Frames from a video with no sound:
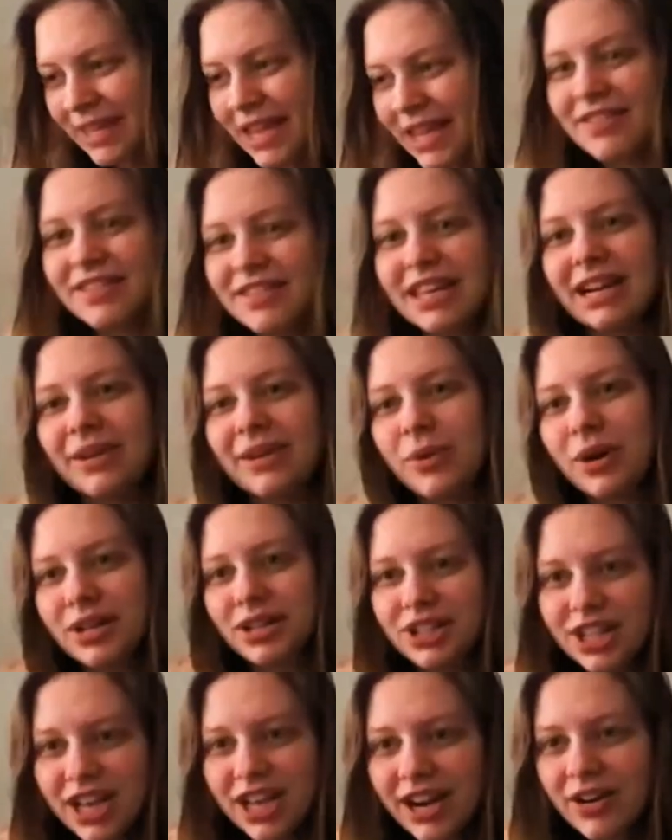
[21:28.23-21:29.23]
And then I
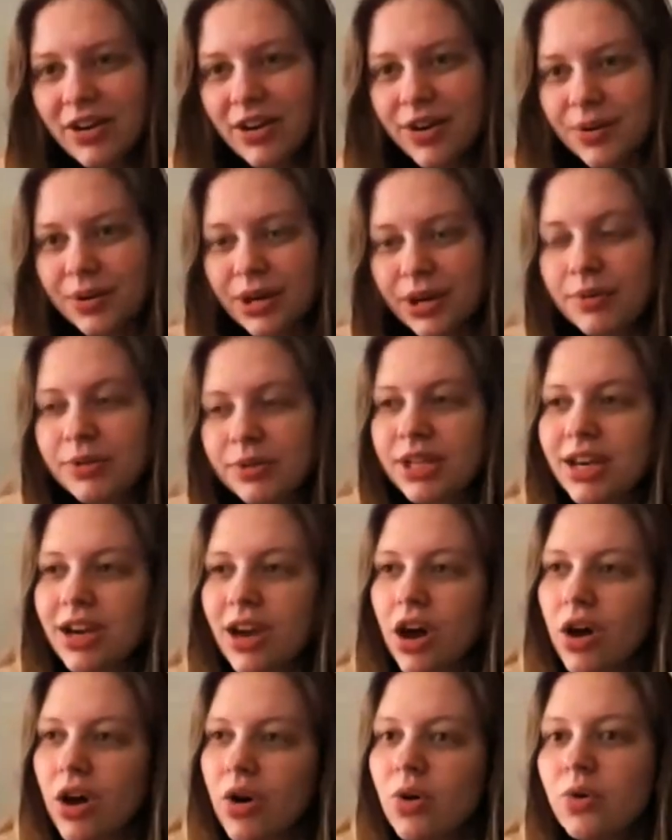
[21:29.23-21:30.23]
watched Arrow, and I was
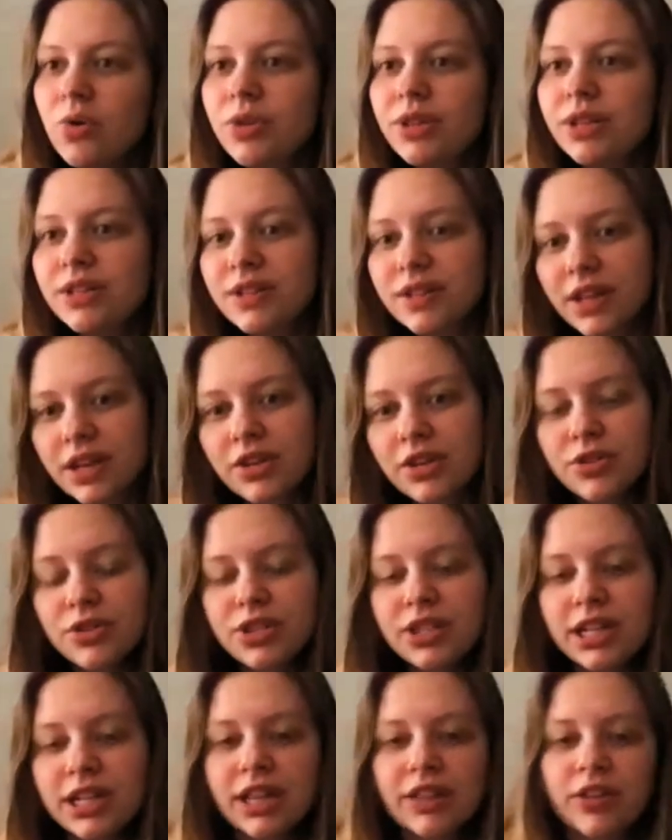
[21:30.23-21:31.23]
like, oh, this is
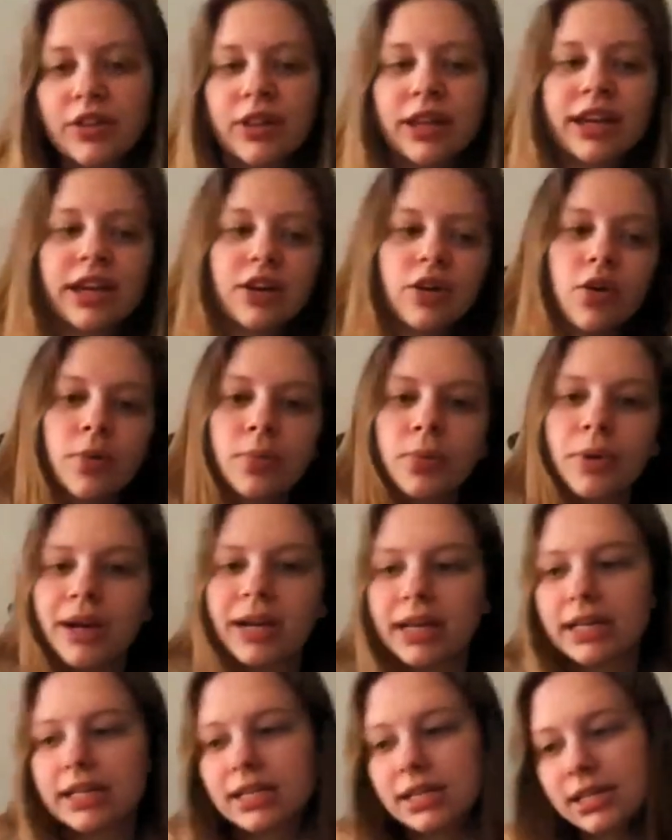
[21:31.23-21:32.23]
interesting. They're, like,
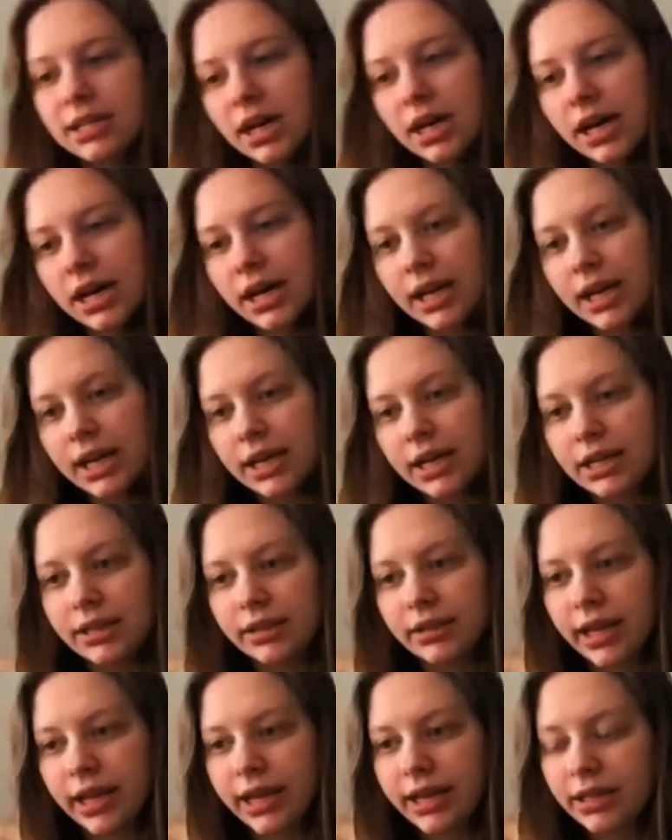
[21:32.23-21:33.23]
incorporating his son and,
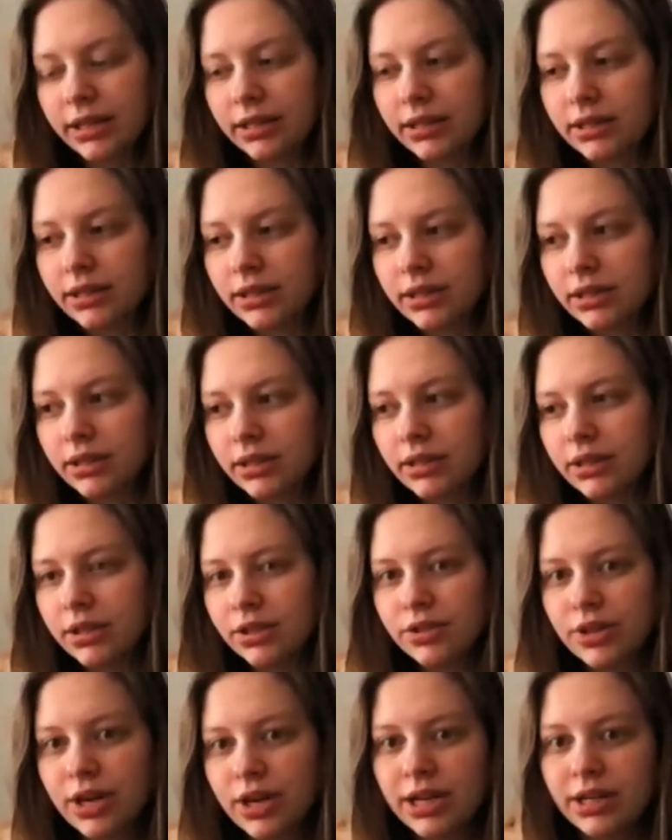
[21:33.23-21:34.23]
like,
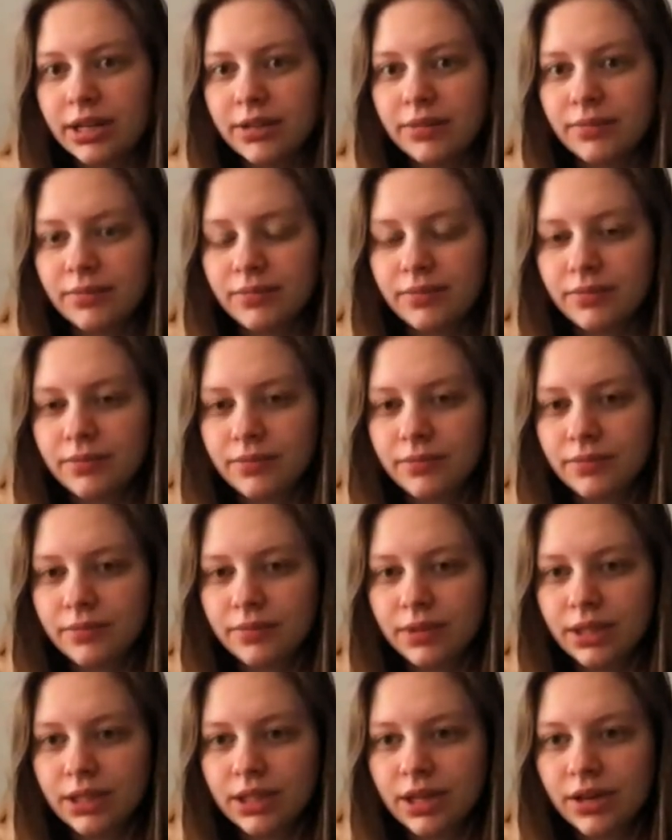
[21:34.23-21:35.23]
trying to,
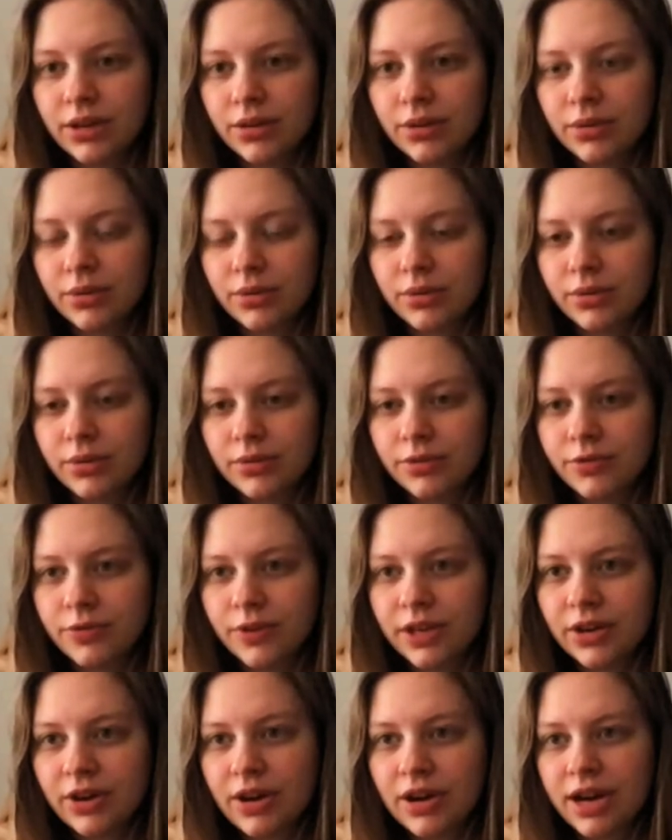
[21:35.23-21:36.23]
you know,
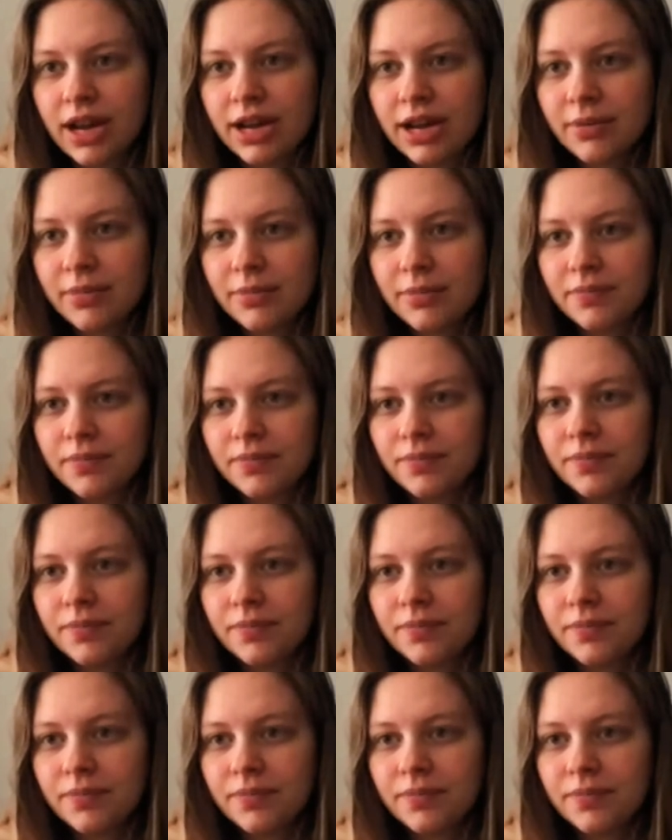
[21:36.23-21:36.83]
figure out how